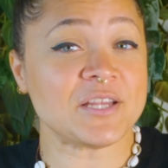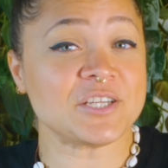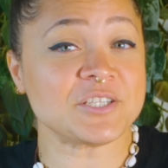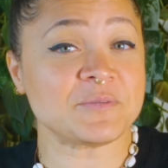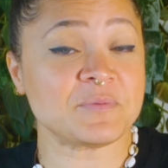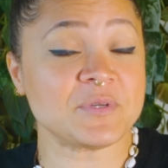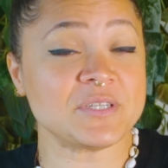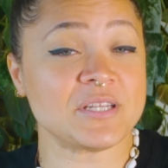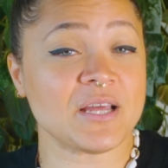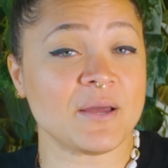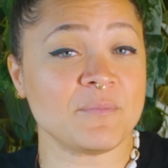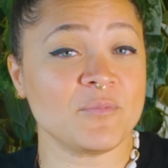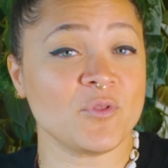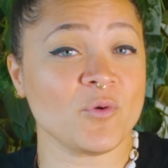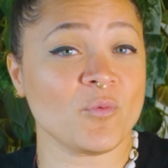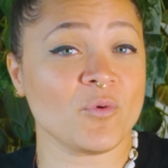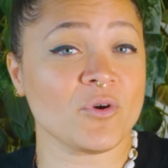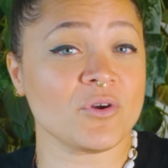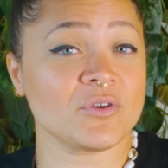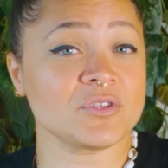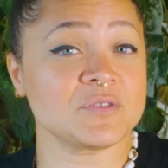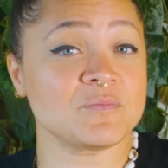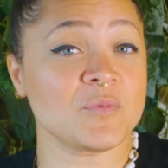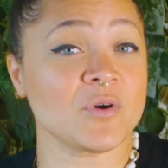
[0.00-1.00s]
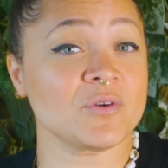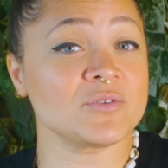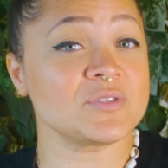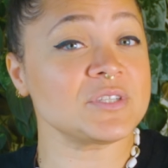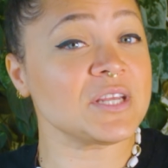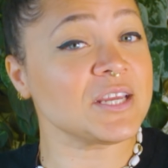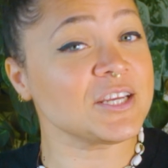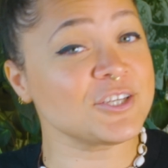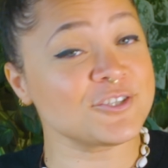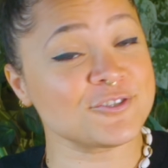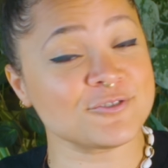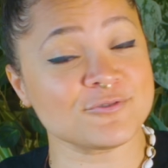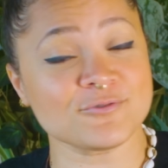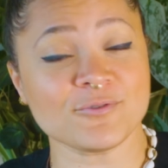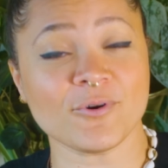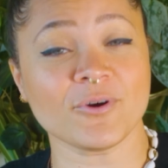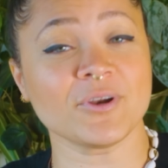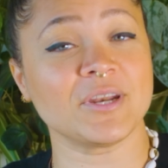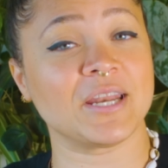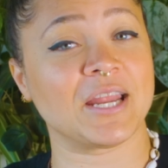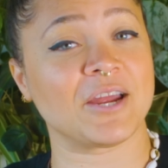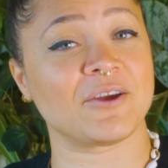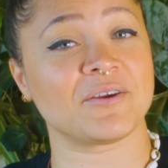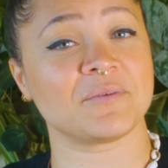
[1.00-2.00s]
just be dubbed the world's most
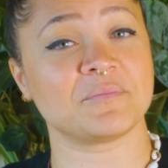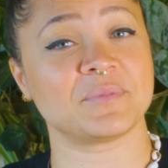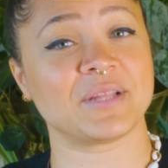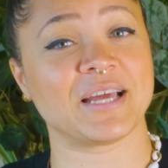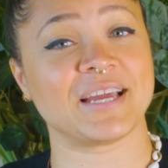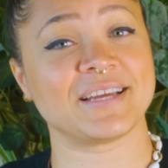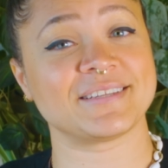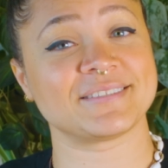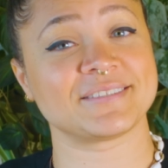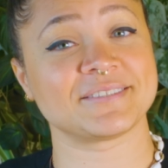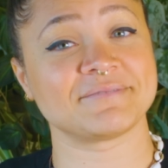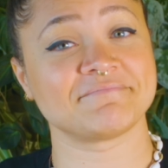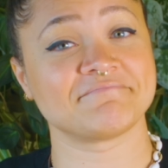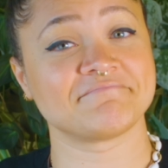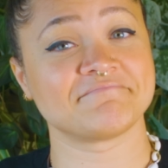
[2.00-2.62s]
extraordinary plant.